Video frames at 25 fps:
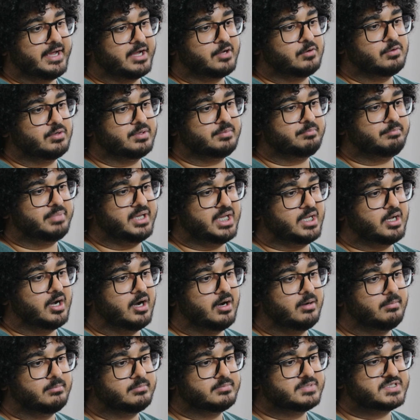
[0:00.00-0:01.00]
I could
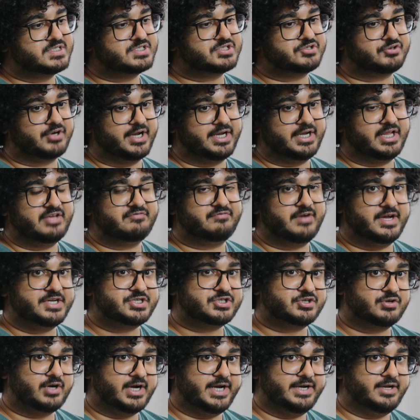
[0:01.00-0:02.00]
become straight if I
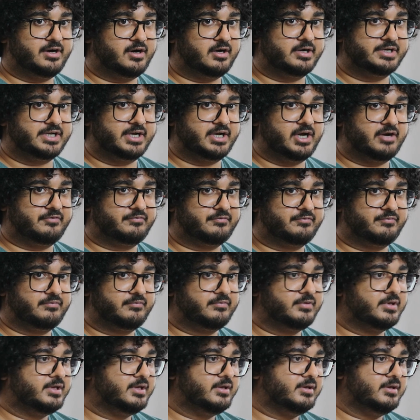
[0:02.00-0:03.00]
tried hard enough